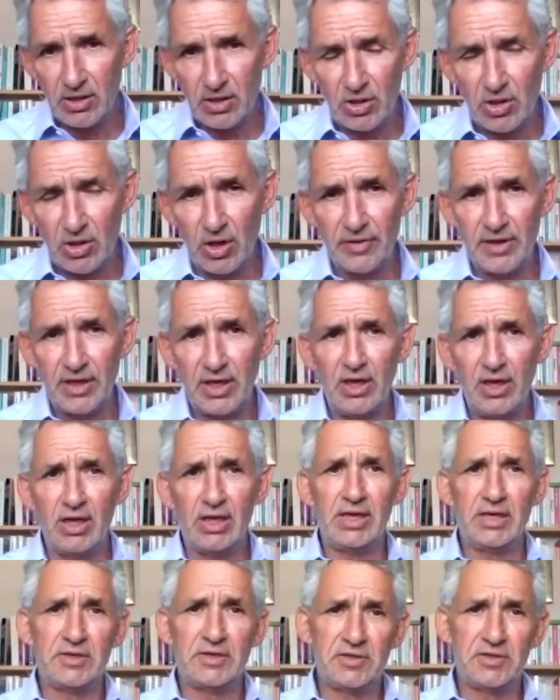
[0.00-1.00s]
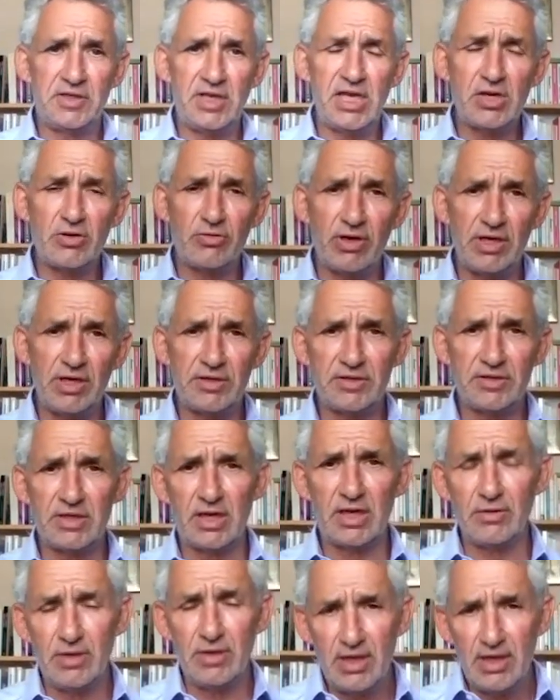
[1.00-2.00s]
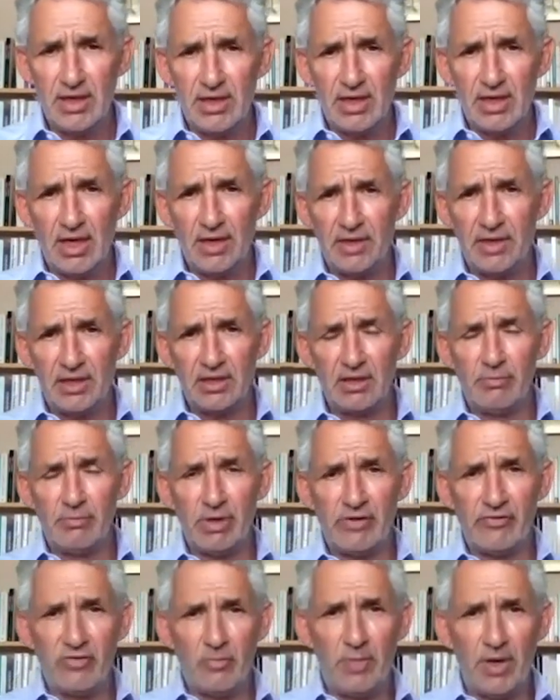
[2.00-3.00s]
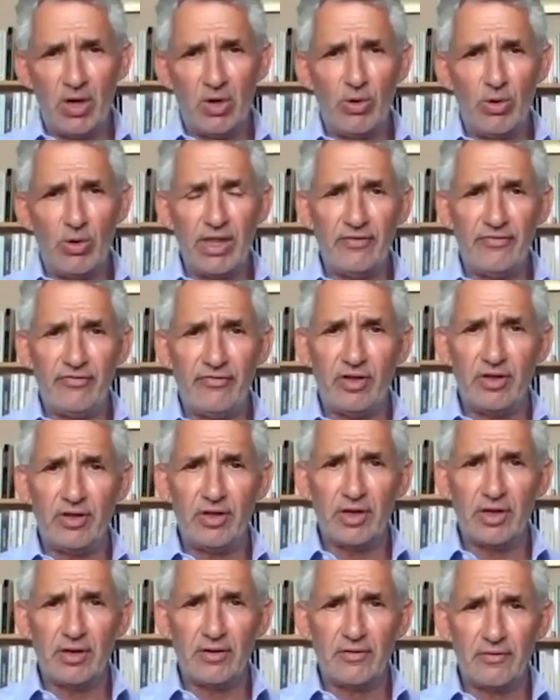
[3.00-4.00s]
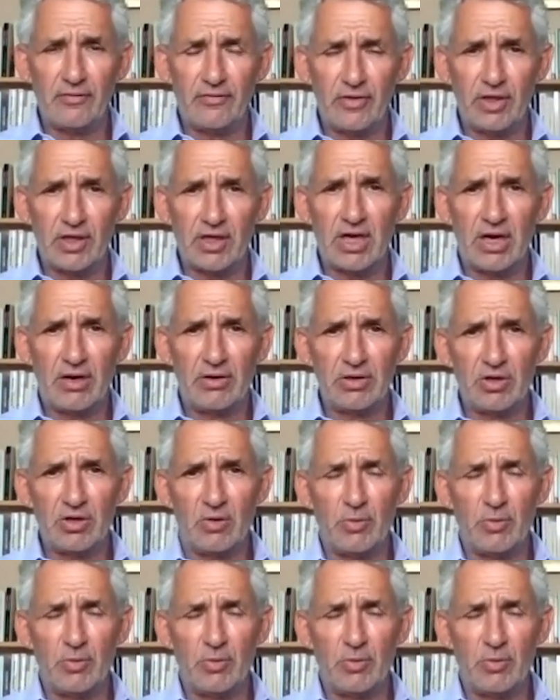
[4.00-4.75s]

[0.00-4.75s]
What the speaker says: got the earliest decrease. So I think they're a bit of a bellwether for the current